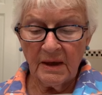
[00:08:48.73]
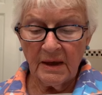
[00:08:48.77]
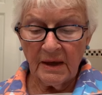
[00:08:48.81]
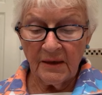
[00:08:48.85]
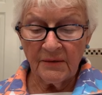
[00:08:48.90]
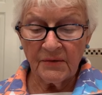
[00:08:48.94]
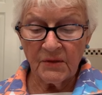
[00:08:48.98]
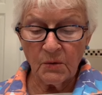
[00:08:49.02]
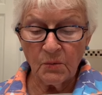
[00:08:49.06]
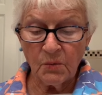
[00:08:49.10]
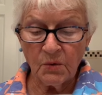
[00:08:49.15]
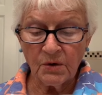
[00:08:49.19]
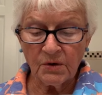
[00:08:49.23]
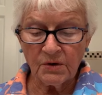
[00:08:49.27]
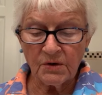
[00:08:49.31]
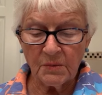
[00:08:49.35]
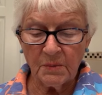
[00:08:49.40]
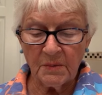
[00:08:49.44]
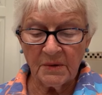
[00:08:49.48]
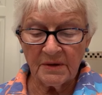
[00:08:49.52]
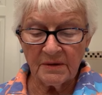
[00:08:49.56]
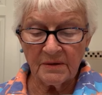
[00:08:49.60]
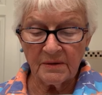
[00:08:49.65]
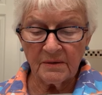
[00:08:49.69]
And the
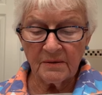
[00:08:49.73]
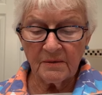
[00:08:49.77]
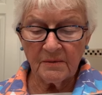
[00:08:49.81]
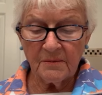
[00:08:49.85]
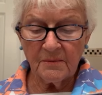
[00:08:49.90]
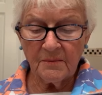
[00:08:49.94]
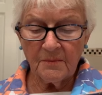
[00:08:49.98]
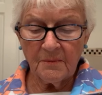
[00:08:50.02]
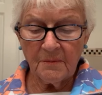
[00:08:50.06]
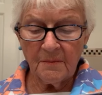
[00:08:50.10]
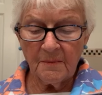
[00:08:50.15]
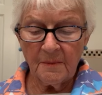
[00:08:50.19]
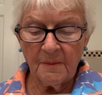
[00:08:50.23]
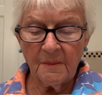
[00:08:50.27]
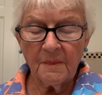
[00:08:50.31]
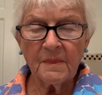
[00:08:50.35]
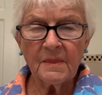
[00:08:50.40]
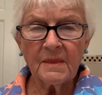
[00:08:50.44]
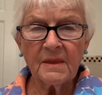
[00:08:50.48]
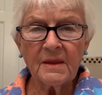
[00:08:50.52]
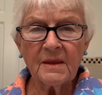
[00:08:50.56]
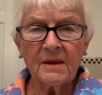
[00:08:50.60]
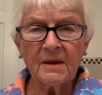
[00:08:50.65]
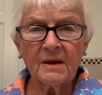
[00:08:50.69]
workmen,
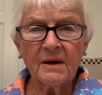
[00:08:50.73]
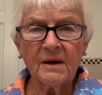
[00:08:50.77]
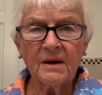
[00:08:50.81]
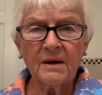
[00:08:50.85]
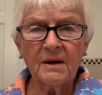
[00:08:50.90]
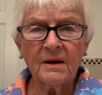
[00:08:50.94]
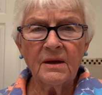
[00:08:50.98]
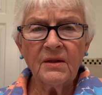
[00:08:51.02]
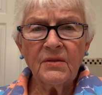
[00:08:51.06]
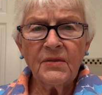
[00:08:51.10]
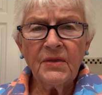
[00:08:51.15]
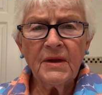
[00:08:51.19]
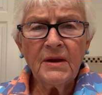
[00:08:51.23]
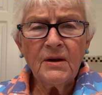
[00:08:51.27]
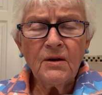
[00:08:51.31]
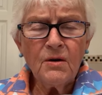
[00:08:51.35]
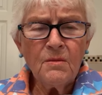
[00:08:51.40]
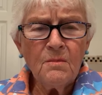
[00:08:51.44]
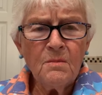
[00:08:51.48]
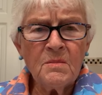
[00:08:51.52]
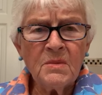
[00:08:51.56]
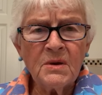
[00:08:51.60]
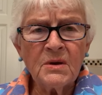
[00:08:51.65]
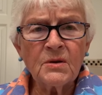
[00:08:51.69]
they
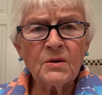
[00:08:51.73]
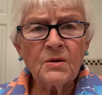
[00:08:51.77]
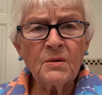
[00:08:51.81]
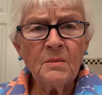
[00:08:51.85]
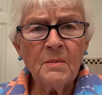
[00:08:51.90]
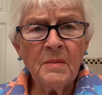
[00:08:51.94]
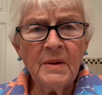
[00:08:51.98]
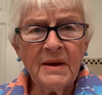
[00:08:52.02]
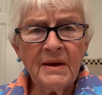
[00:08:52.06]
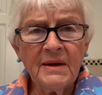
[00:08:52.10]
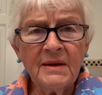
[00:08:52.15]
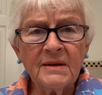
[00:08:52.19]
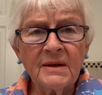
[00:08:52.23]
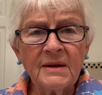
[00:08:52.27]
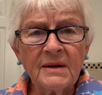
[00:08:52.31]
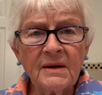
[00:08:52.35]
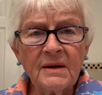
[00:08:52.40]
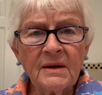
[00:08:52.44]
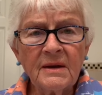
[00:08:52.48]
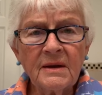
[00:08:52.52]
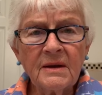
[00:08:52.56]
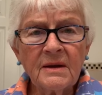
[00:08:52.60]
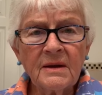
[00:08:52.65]
are mere men.